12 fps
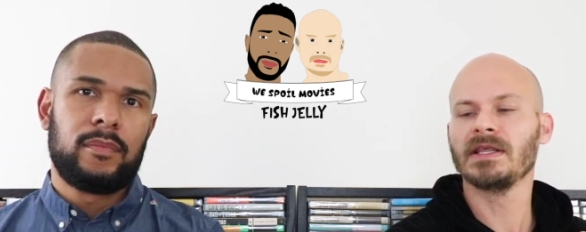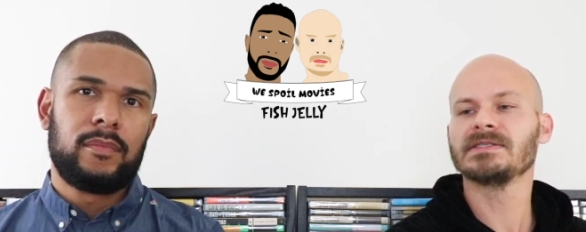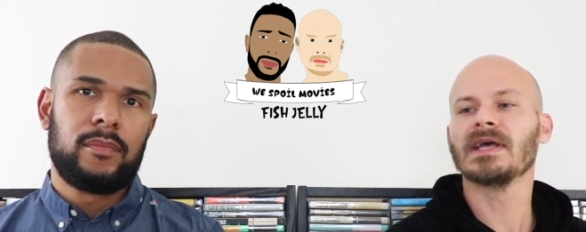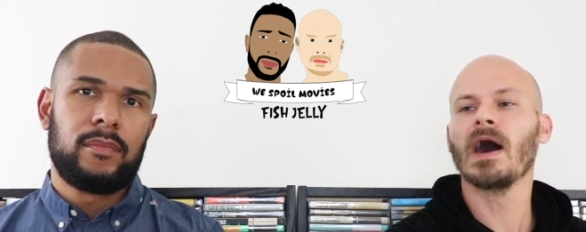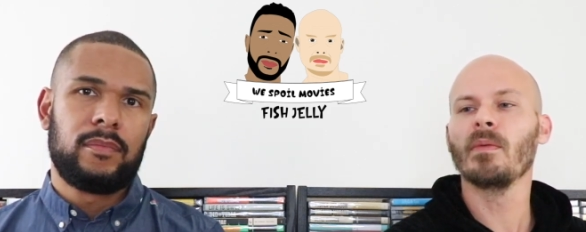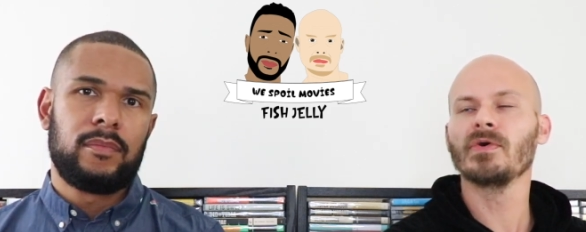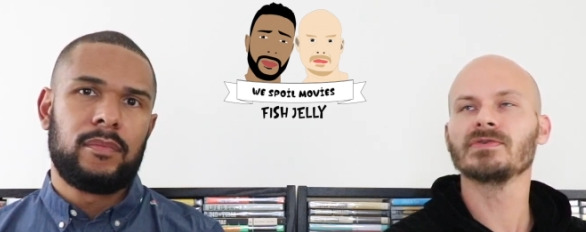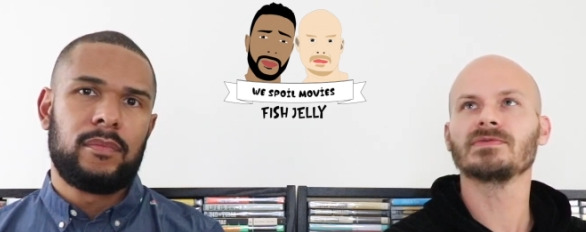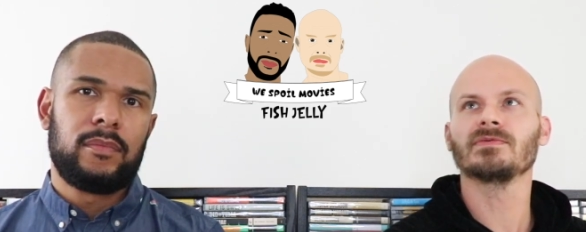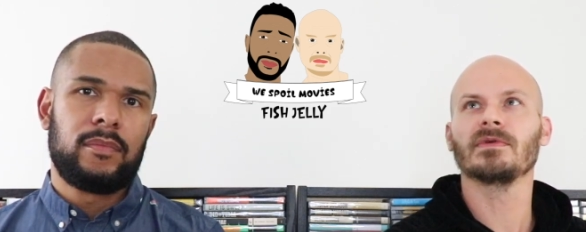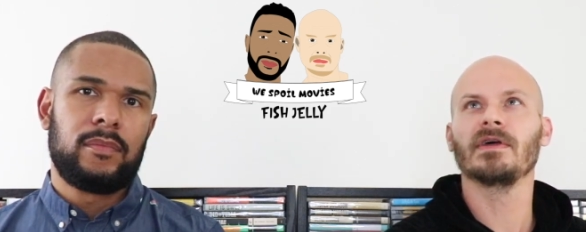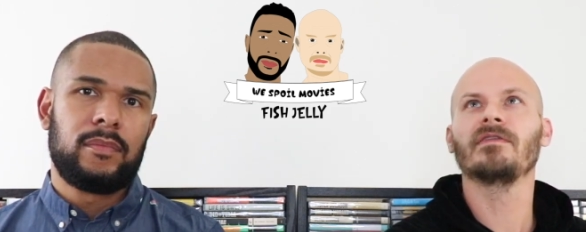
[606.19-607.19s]
Speaker 1: this
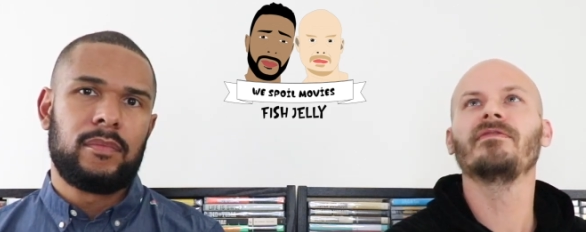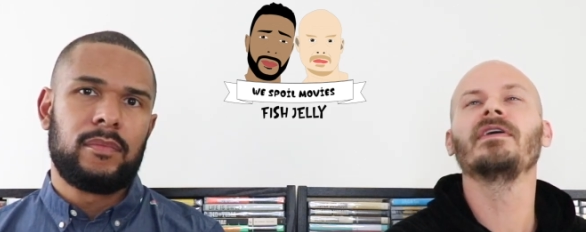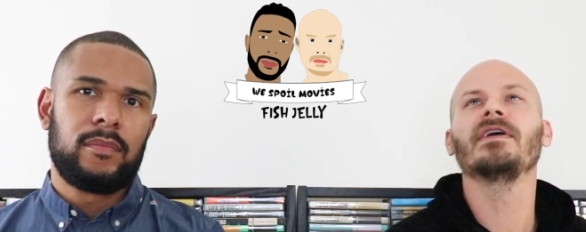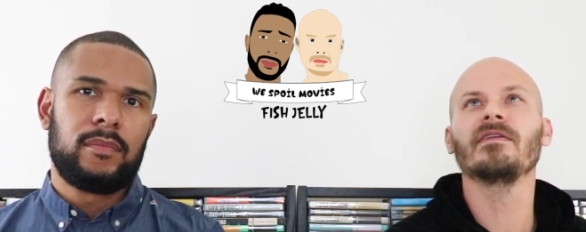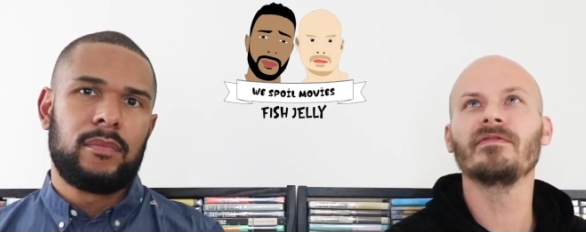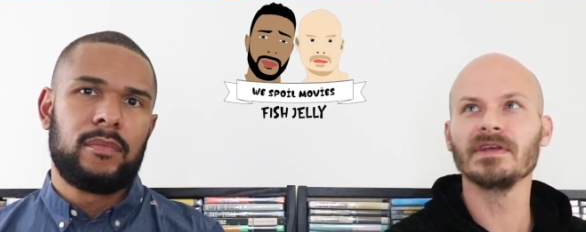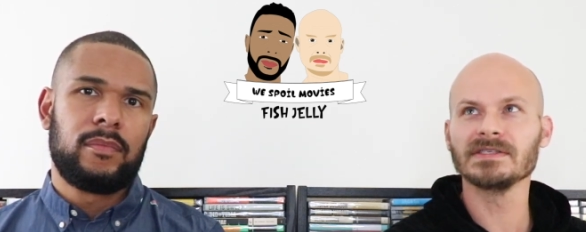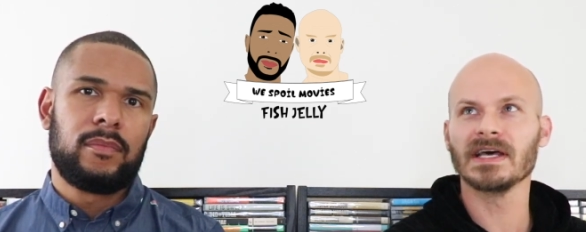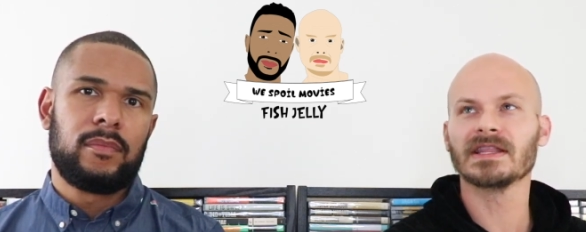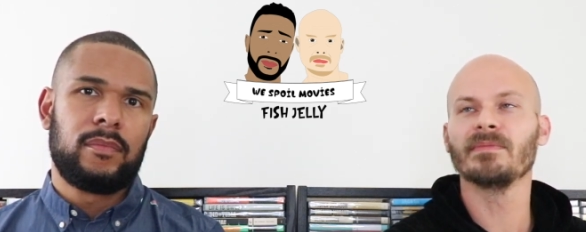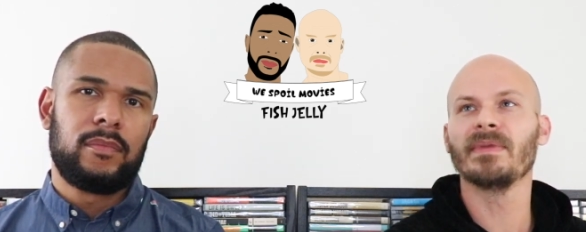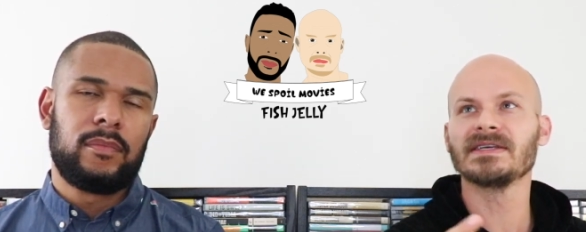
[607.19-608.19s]
almost it feels
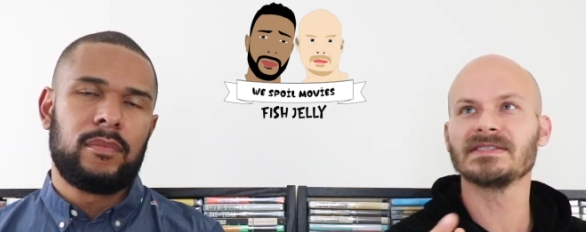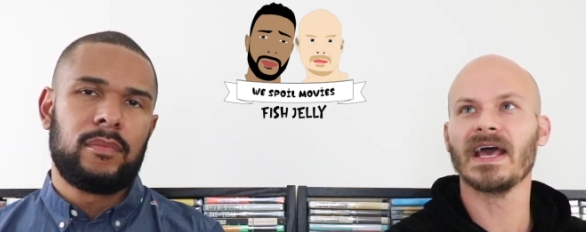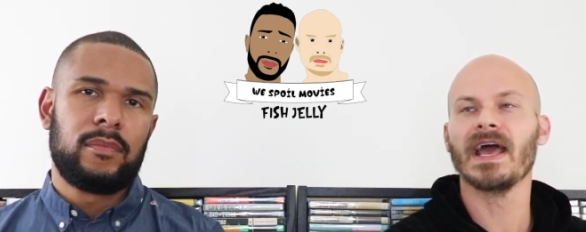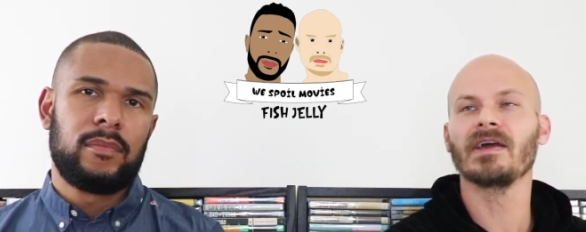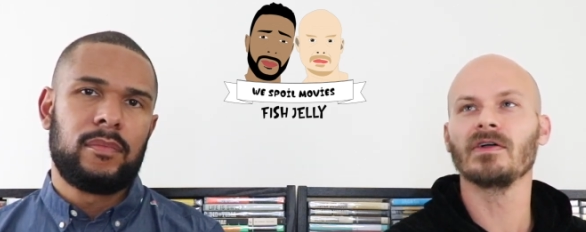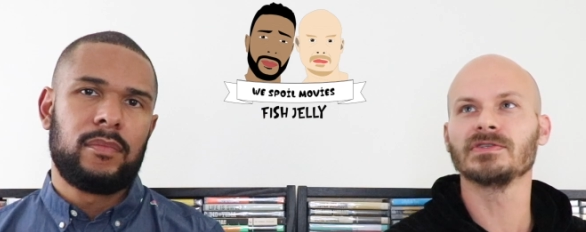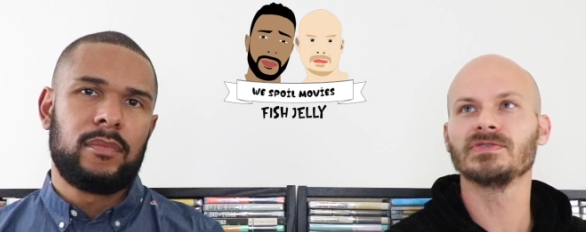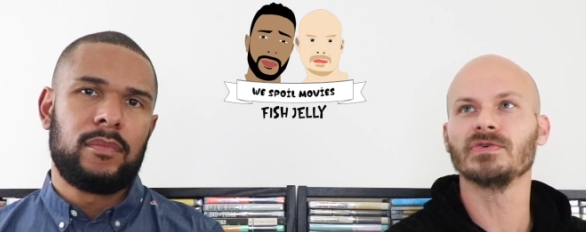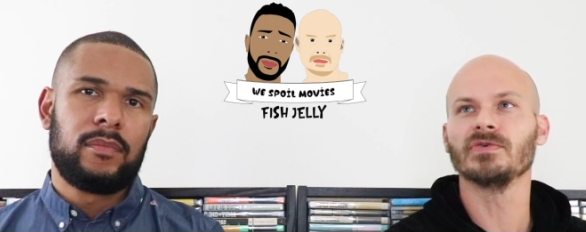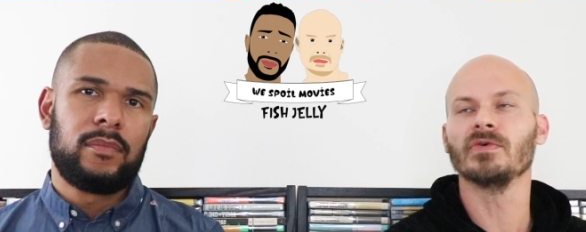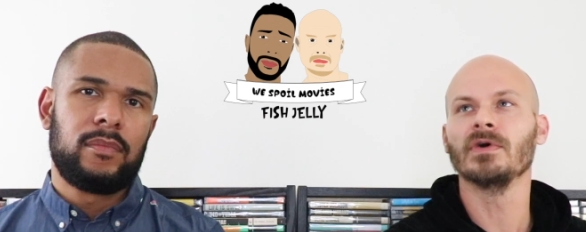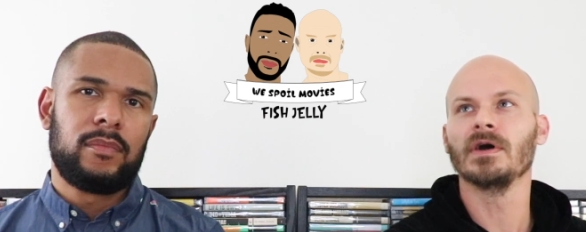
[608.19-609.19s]
like the best angle
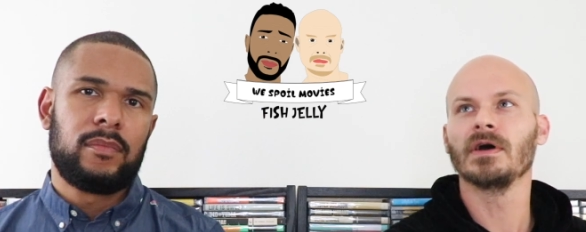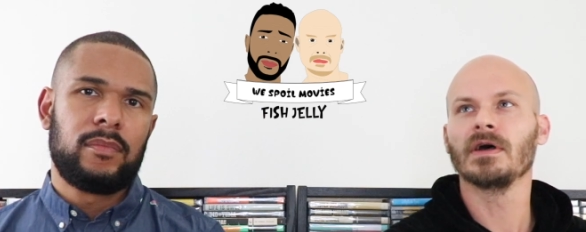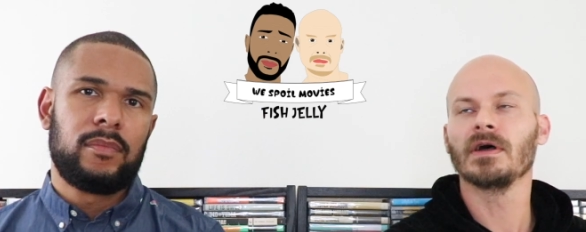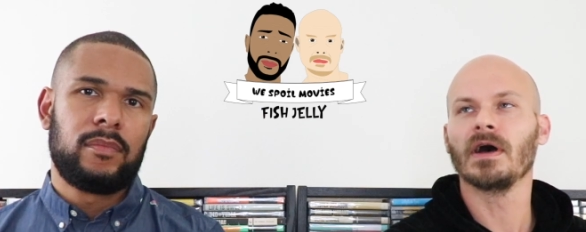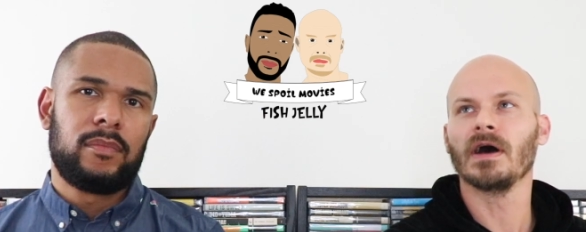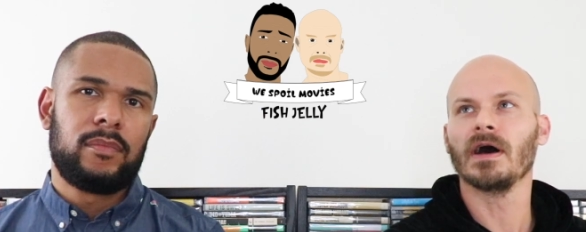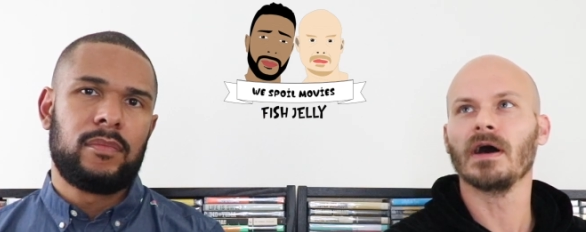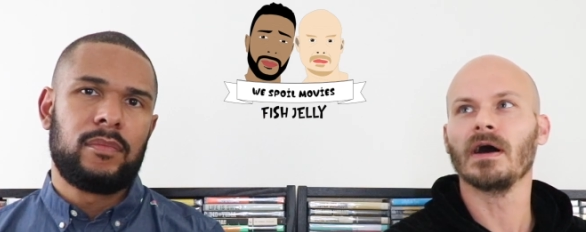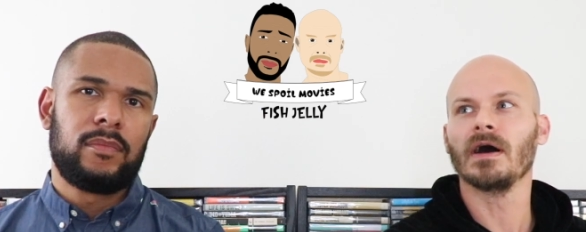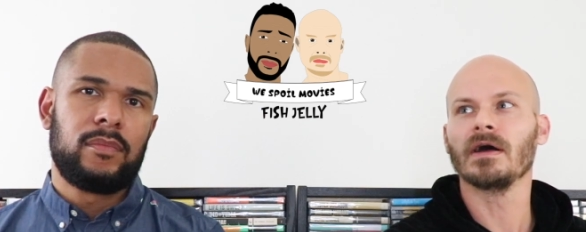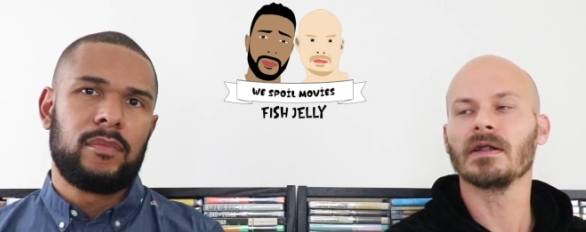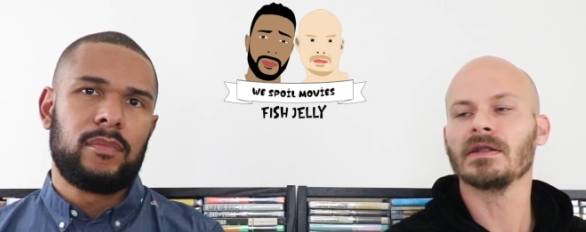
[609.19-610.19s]
to
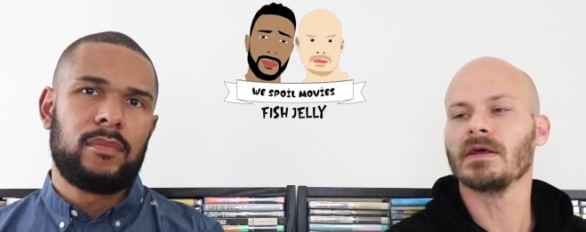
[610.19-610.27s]
uh,